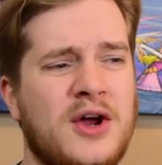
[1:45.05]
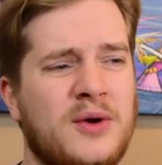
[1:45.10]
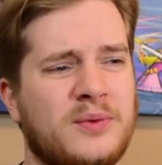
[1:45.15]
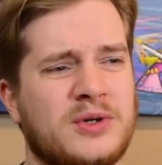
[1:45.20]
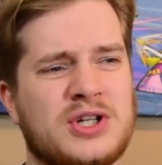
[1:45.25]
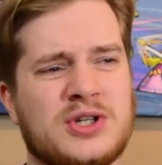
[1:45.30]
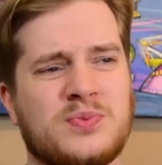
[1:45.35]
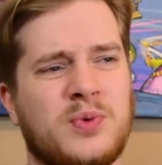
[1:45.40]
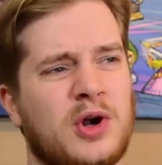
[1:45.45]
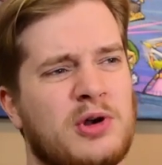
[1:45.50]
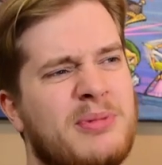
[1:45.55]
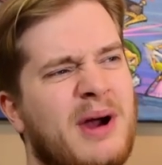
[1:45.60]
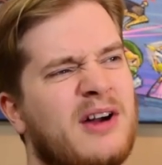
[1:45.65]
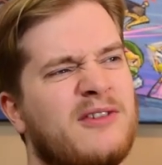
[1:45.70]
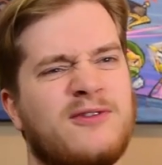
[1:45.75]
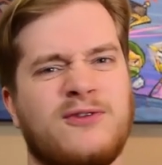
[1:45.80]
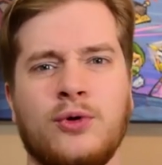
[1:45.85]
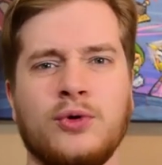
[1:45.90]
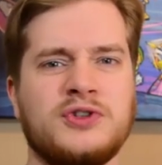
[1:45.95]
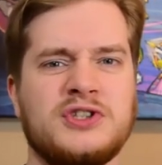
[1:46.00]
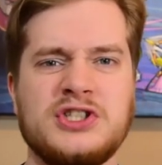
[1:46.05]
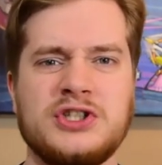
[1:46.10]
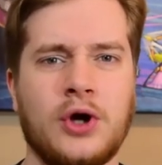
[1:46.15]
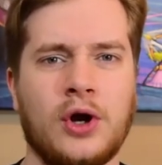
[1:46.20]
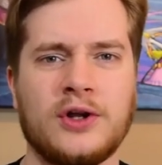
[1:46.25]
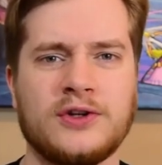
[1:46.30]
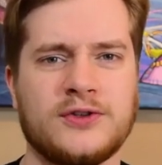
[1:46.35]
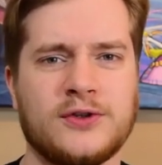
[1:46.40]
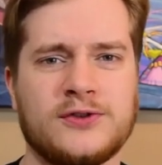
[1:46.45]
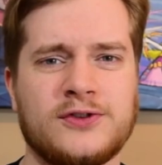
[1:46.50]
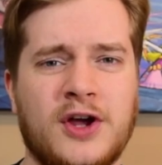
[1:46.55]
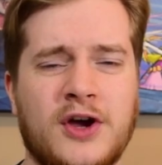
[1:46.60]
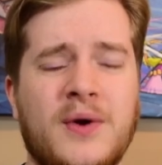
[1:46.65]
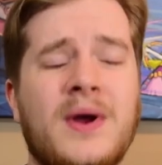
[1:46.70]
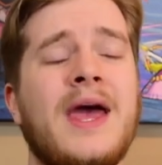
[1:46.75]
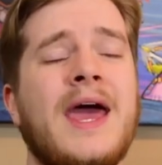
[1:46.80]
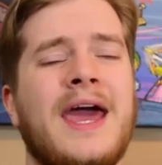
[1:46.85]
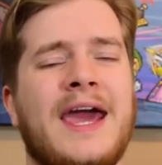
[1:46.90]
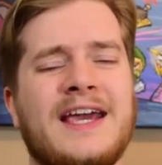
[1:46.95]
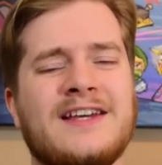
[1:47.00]
which is what, about $40 or so,
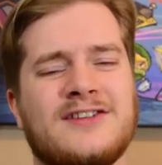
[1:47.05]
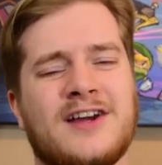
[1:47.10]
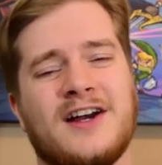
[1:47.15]
is